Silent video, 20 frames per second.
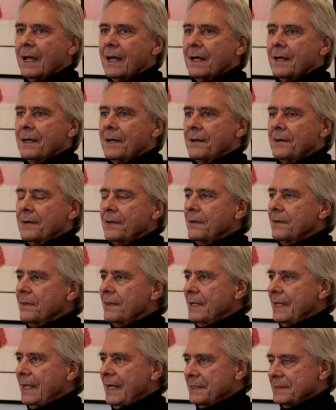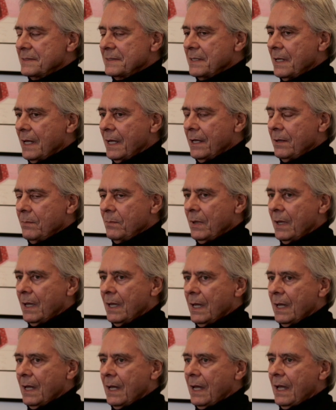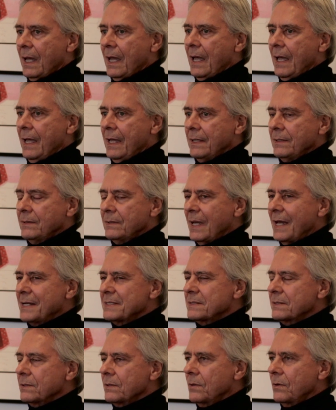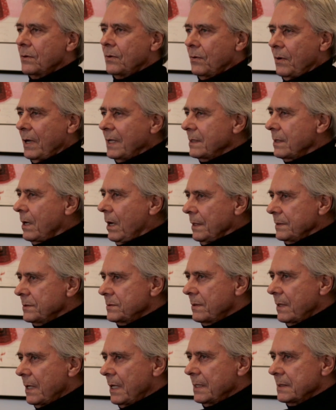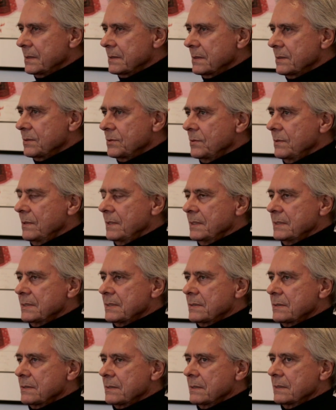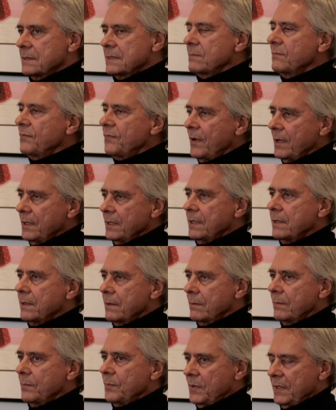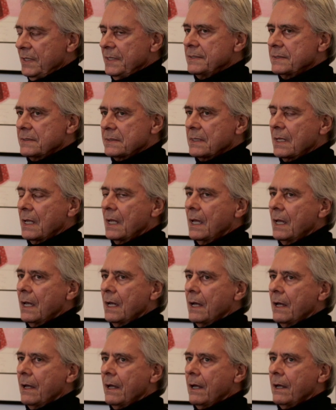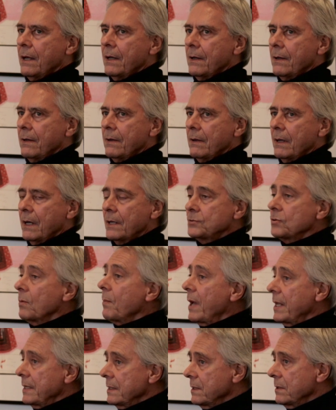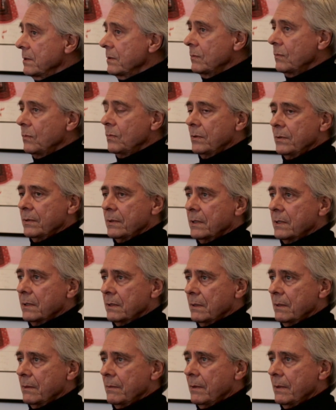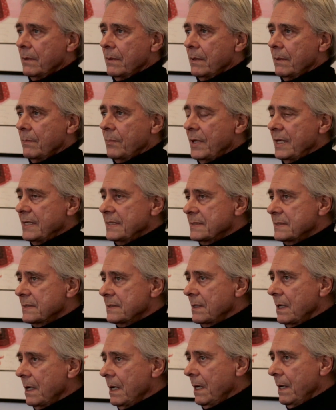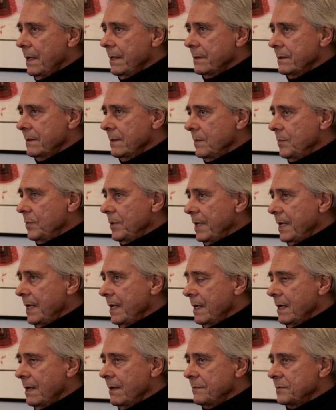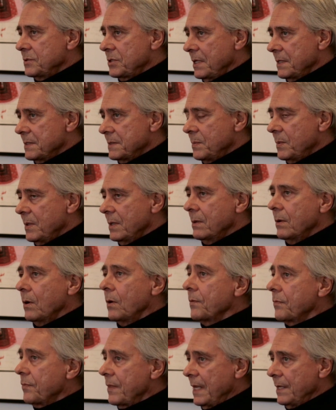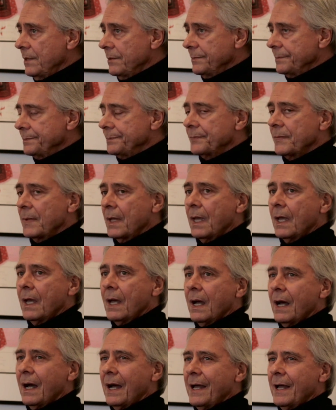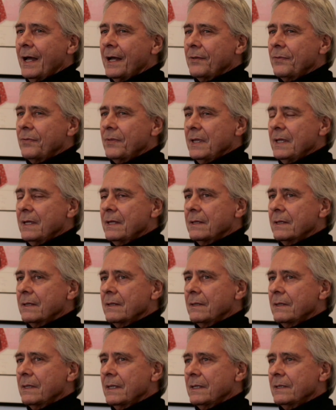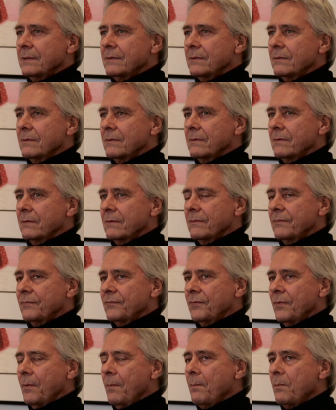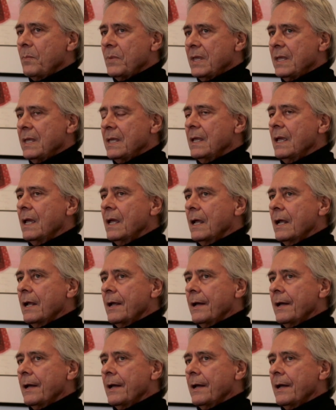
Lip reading: the last time. And as a great contrast to this symphonic piece, a dramatic work based on the play of Shakespeare, Othello. I think that for me,